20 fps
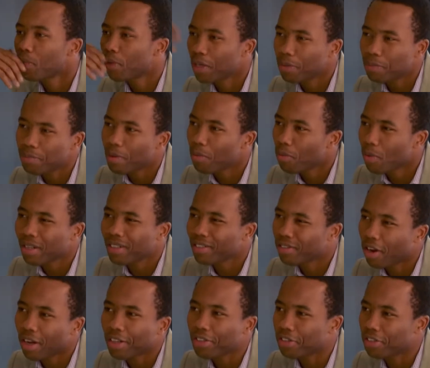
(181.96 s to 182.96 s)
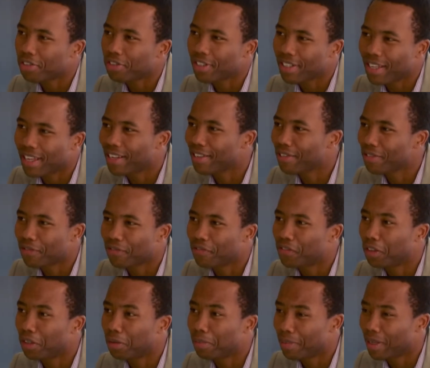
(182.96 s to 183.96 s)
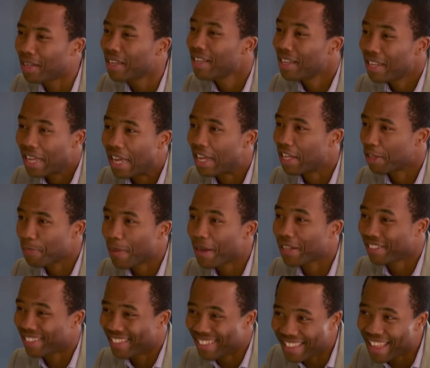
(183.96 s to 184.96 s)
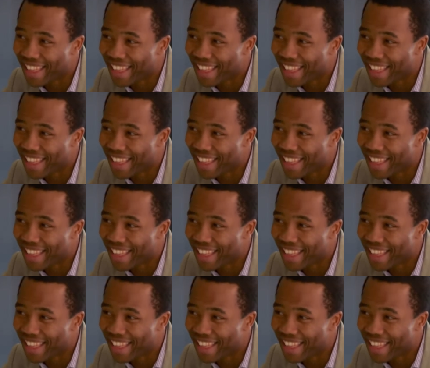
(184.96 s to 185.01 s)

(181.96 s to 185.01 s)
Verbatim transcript: And what, what got you to get into film especially